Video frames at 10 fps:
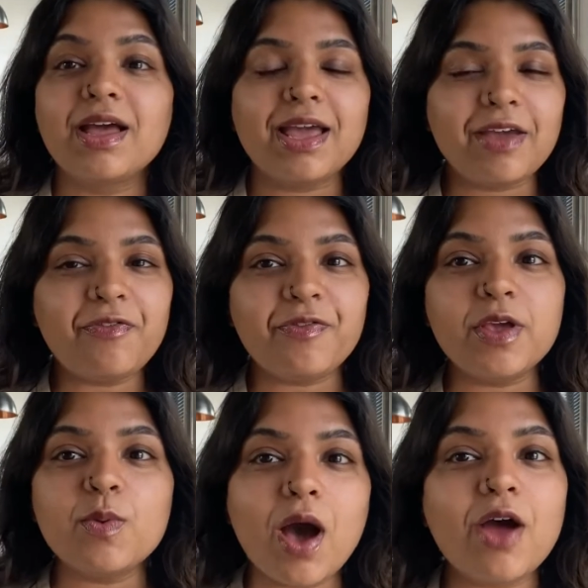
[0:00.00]
If
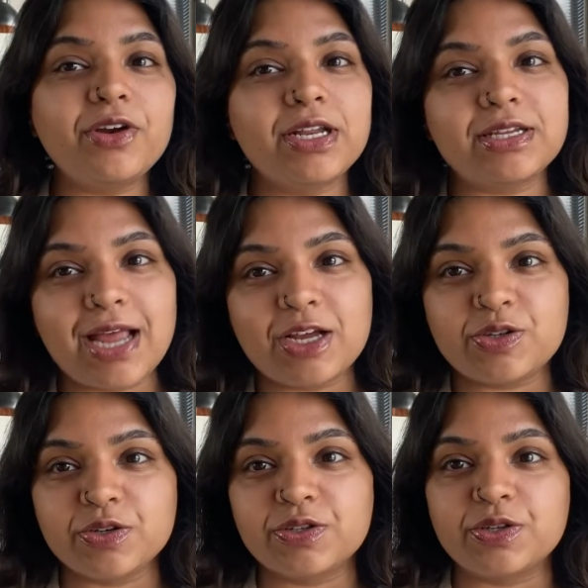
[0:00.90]
you are an
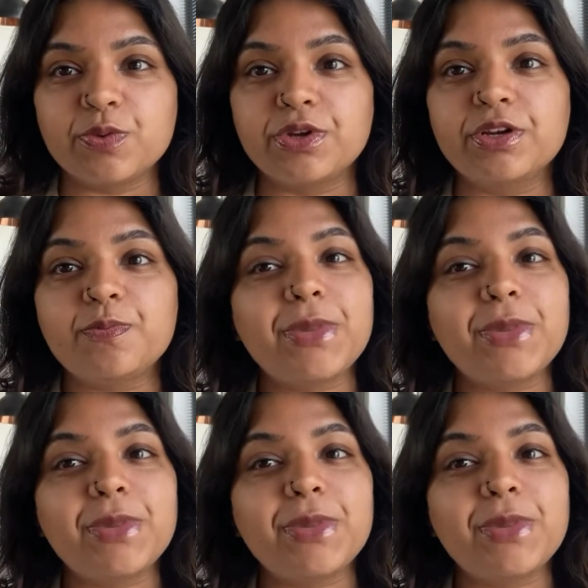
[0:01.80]
international student,